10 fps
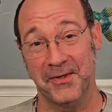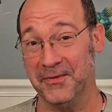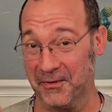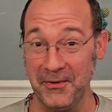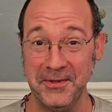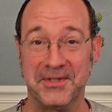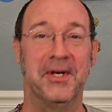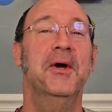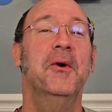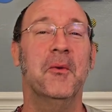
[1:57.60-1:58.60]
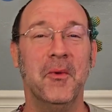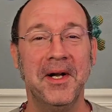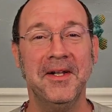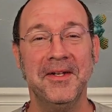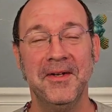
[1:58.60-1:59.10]
cruiser
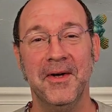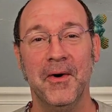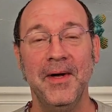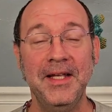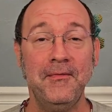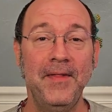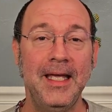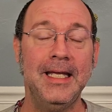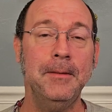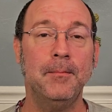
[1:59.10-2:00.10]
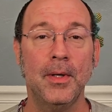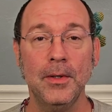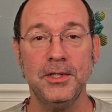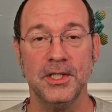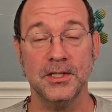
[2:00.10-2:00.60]
wanted to know if they can
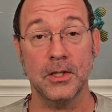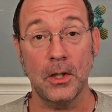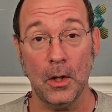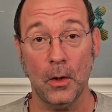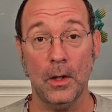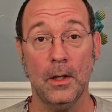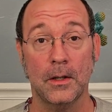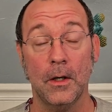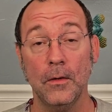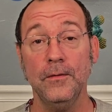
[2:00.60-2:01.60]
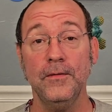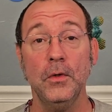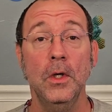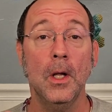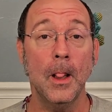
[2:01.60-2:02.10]
purchase
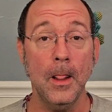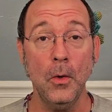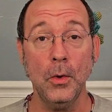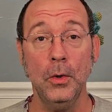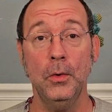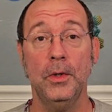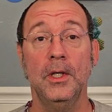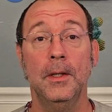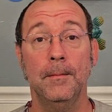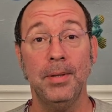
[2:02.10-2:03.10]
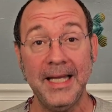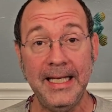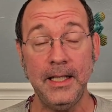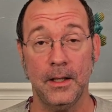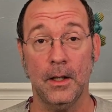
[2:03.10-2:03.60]
Carnival logoed
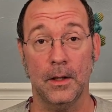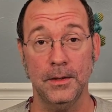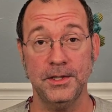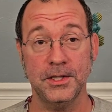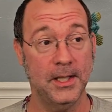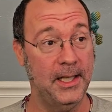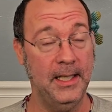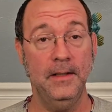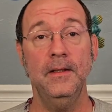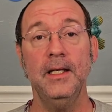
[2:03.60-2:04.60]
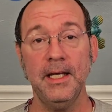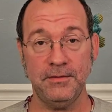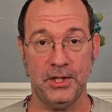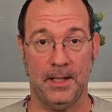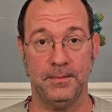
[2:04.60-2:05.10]
playing cards in the gift
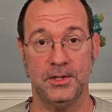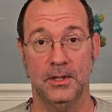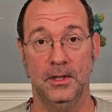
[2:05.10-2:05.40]
shops.